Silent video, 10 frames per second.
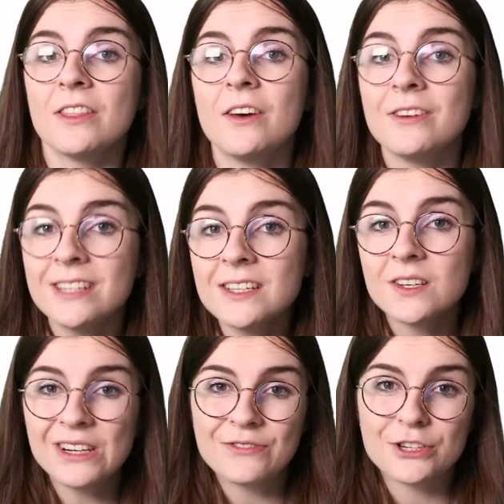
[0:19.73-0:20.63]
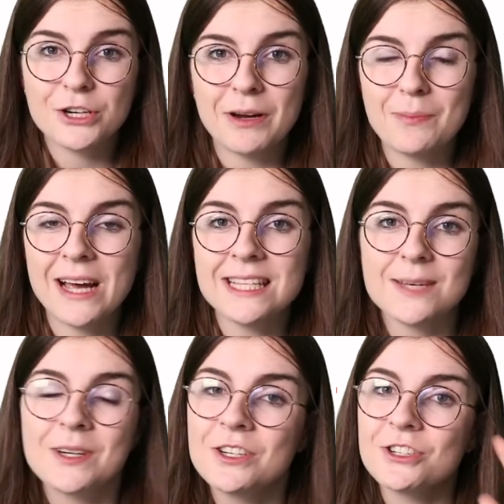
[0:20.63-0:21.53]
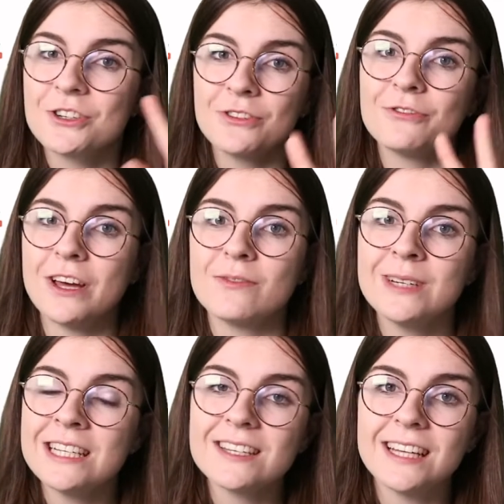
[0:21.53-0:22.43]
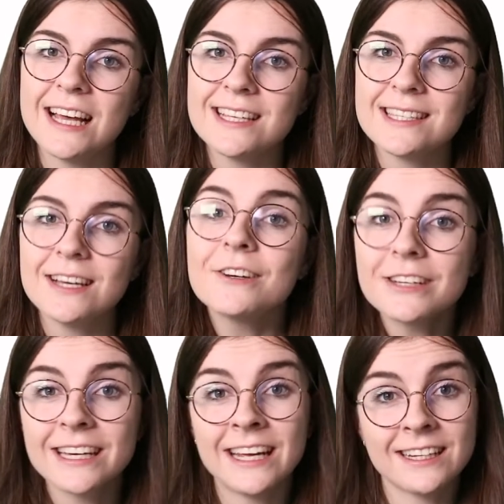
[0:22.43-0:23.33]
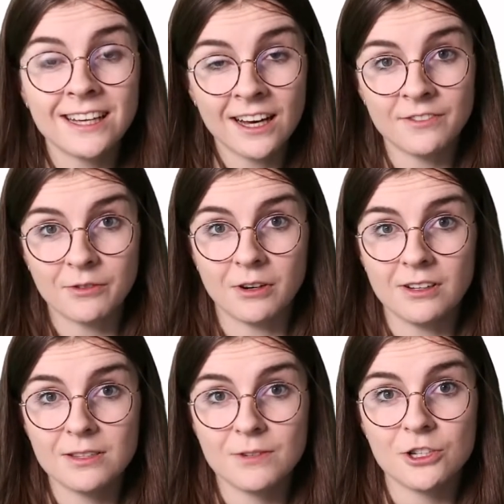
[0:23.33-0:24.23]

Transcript: Now in this Codefresh Quick Bites, I'm going to show you in five minutes or less how you can add Coveralls,